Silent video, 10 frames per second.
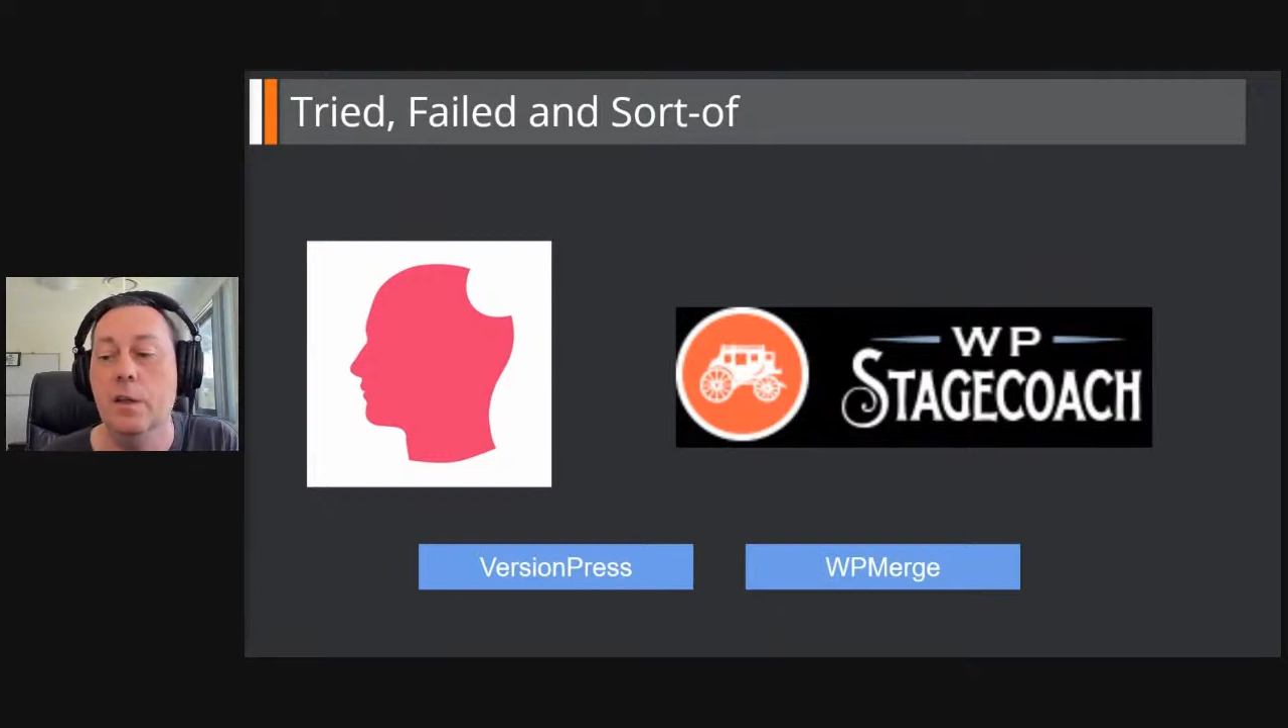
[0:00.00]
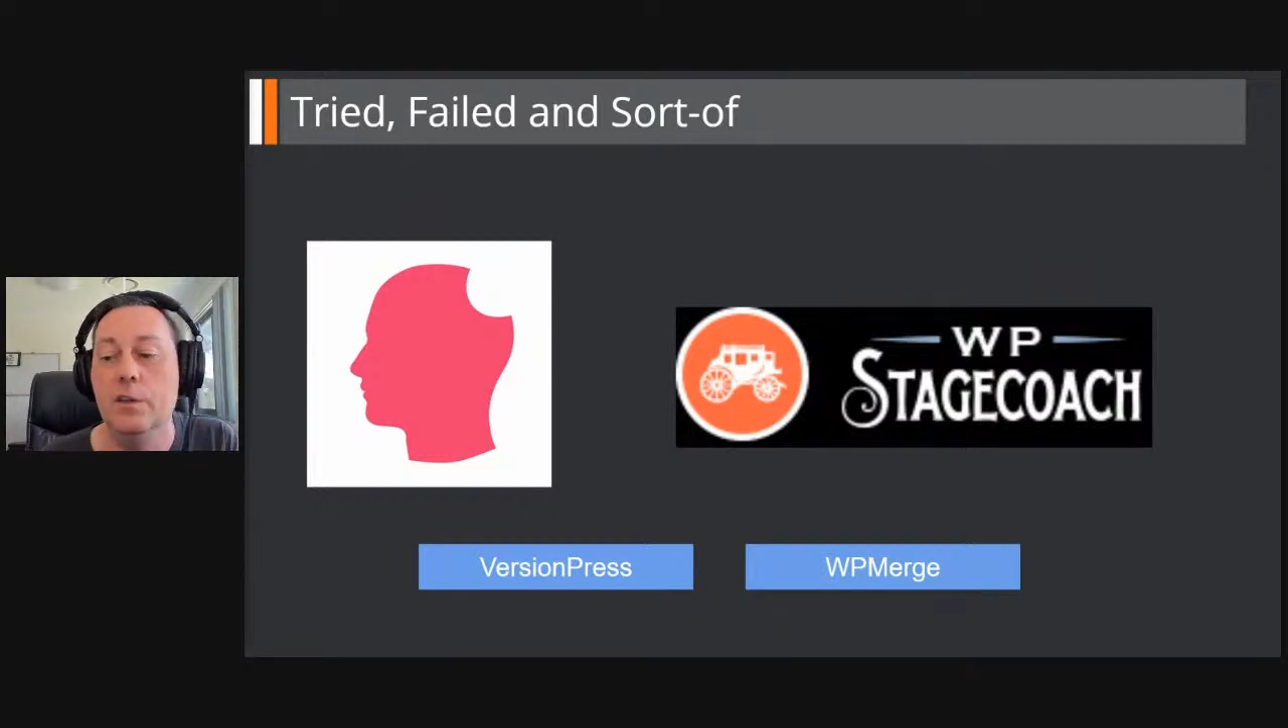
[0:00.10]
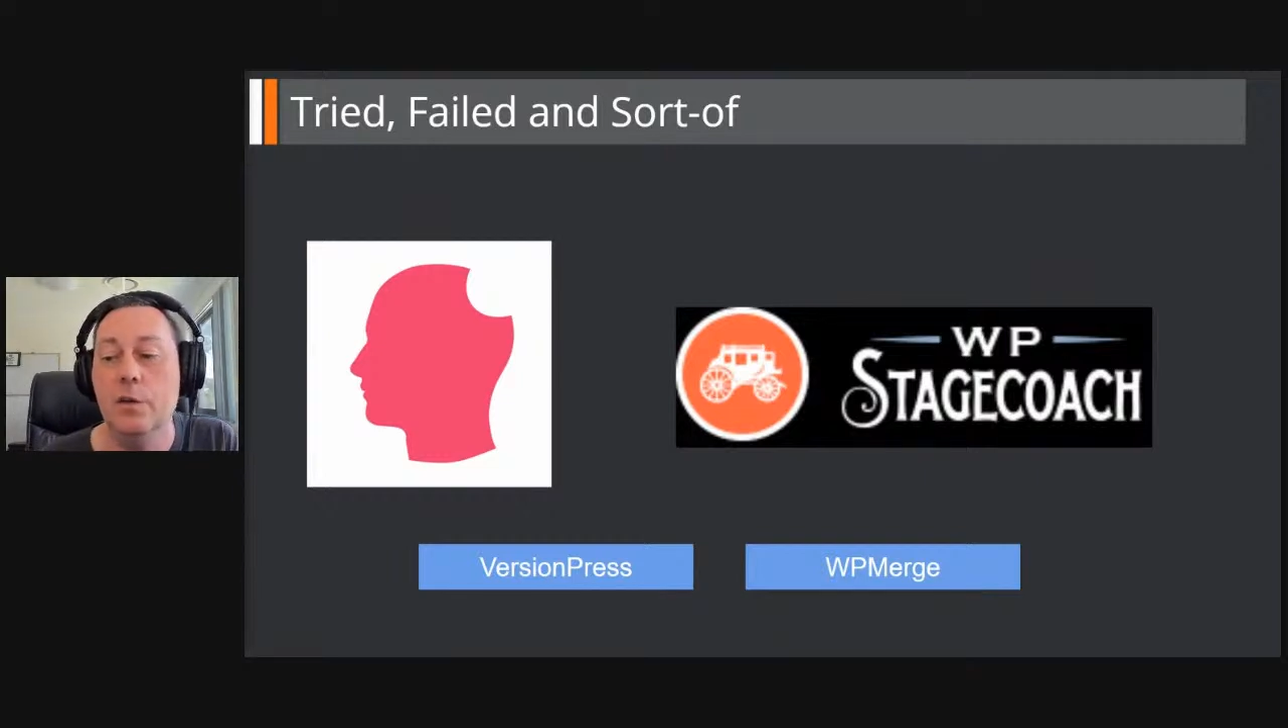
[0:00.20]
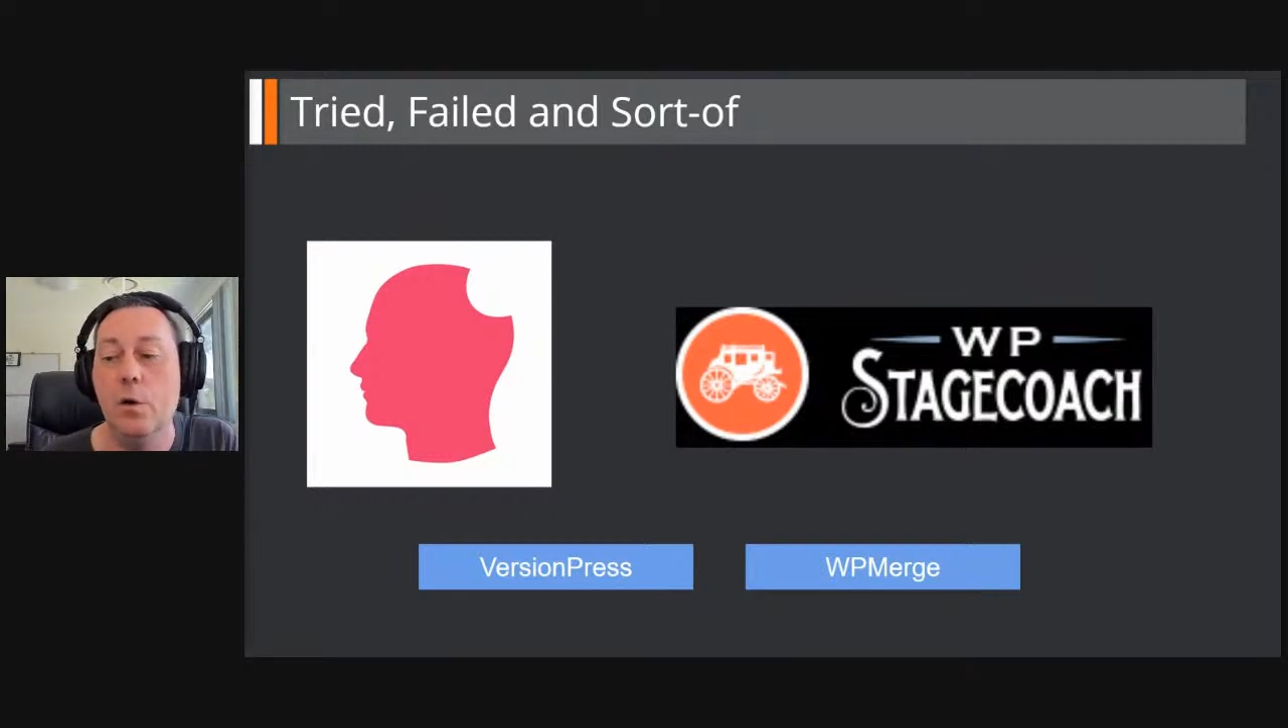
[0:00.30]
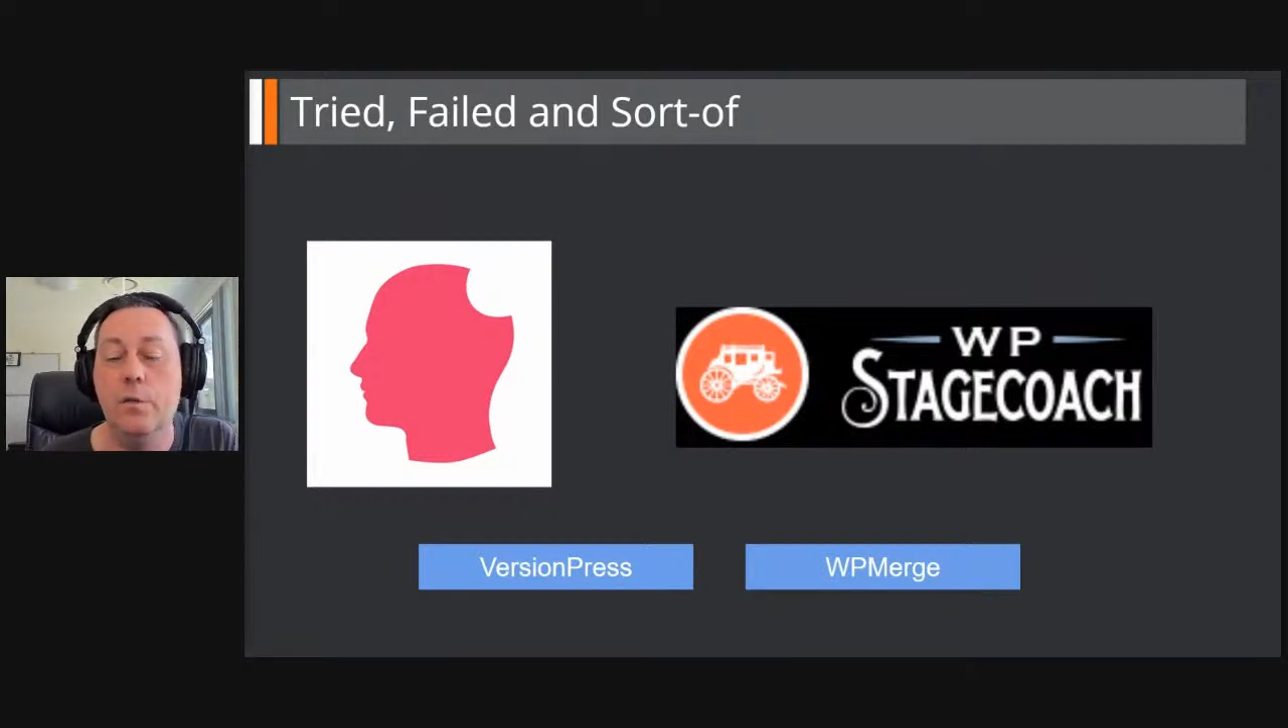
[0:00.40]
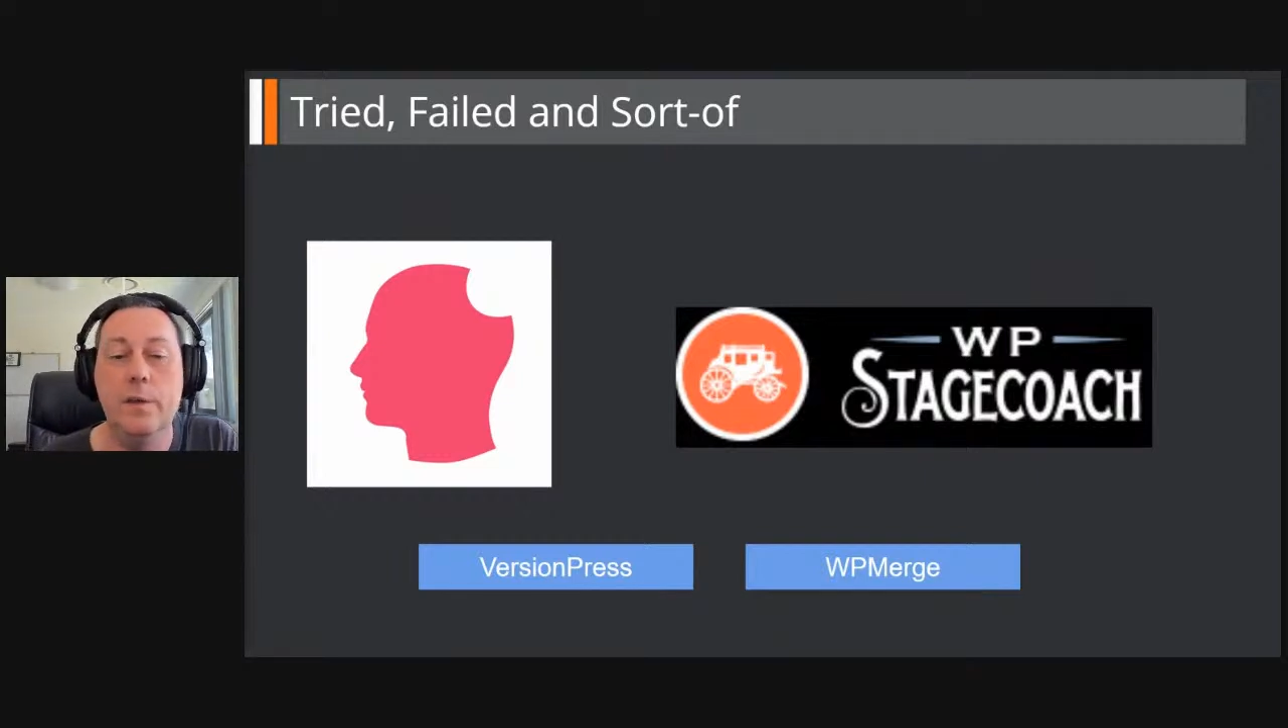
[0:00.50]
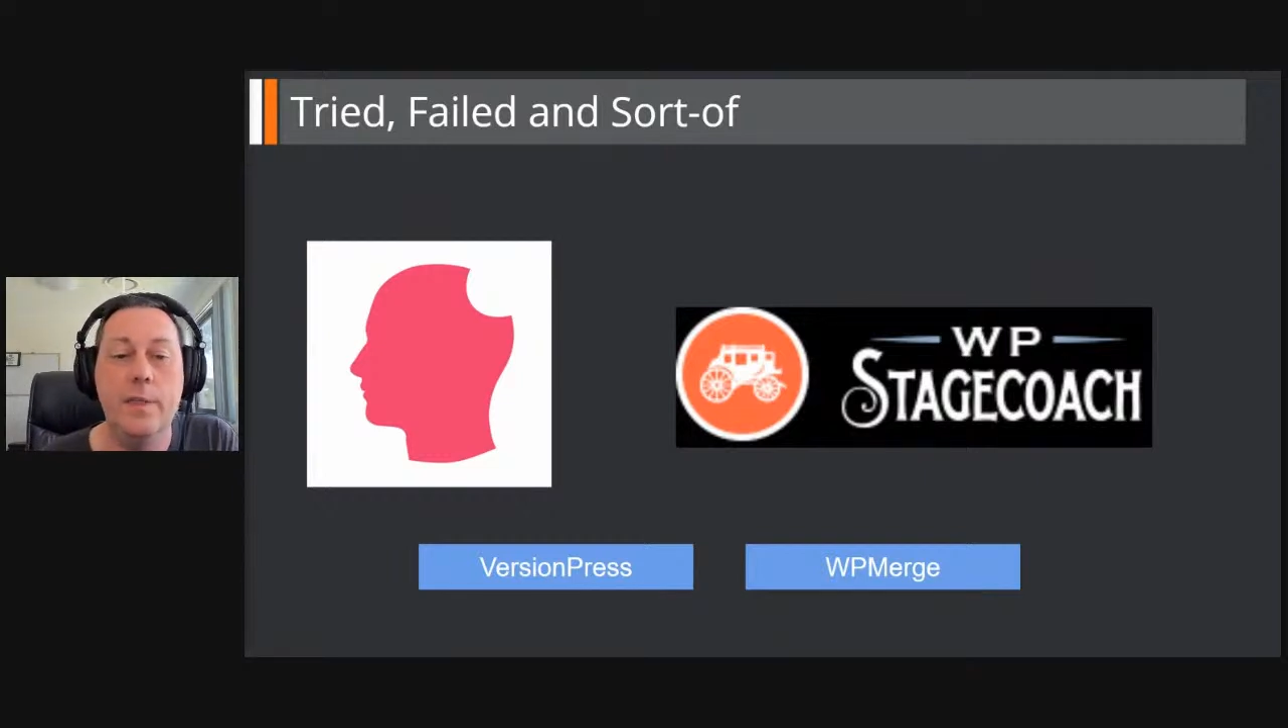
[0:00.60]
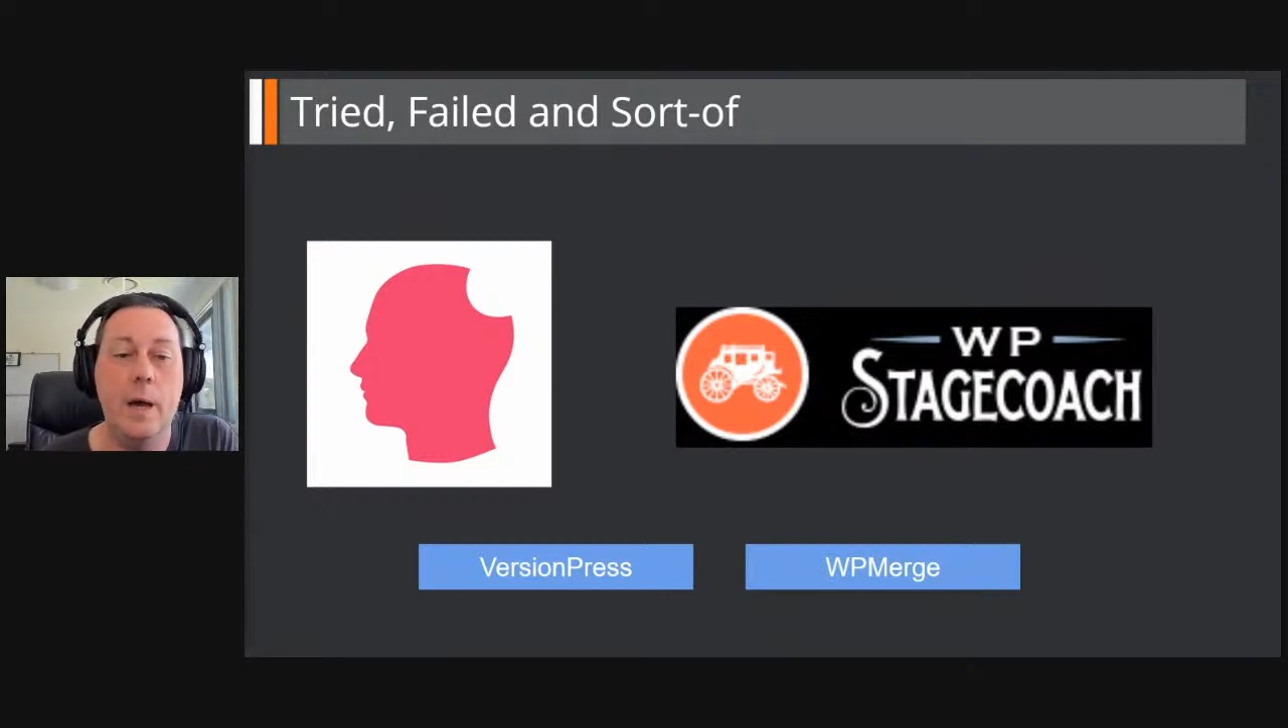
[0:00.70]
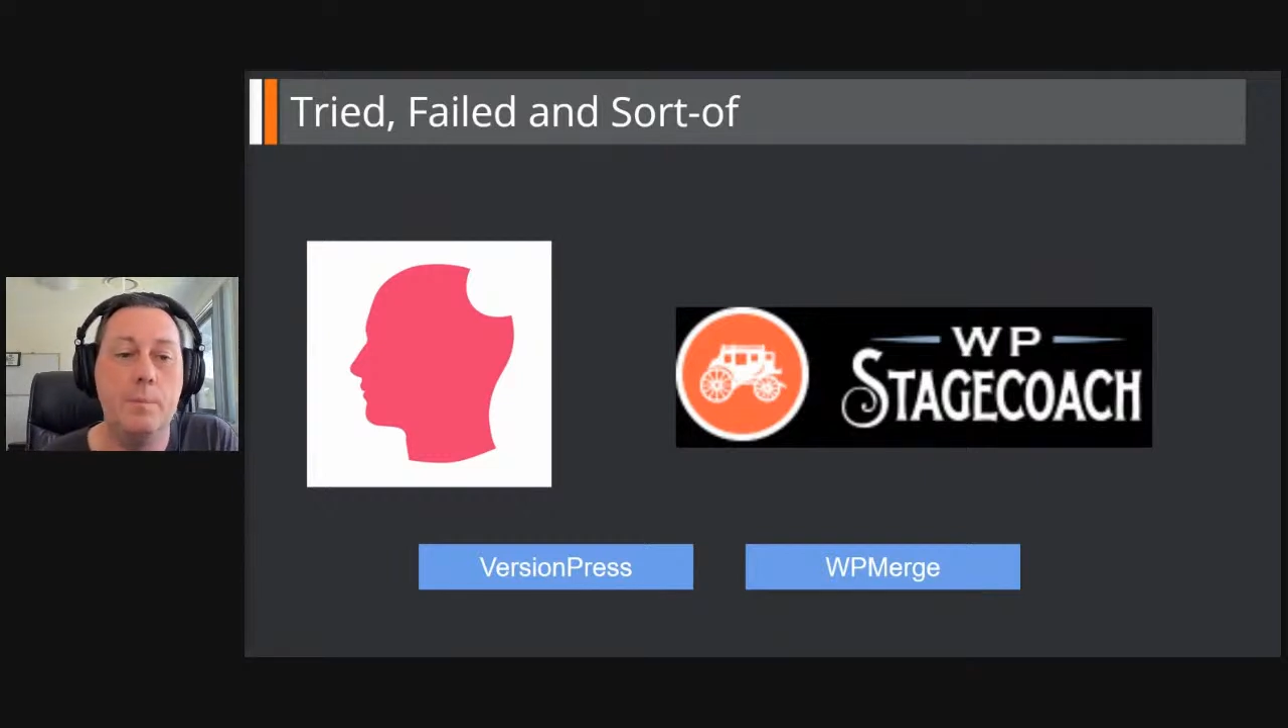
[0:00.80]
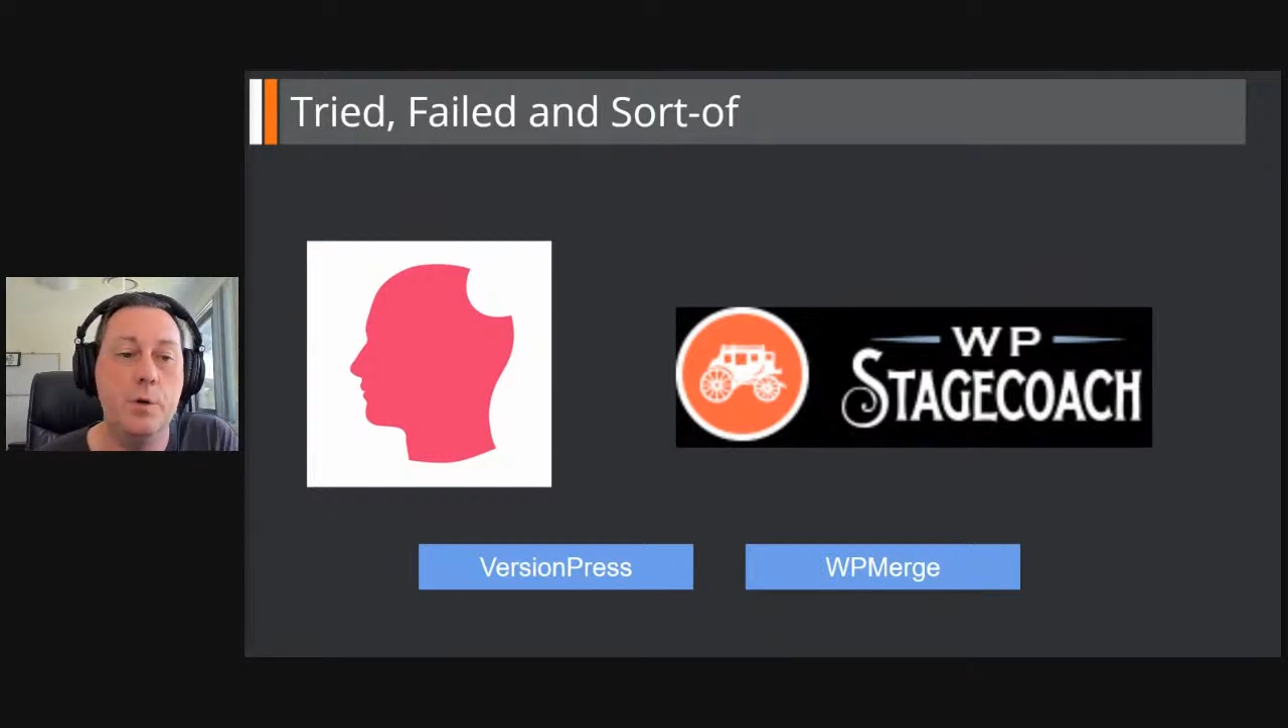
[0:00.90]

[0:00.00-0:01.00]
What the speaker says: solved that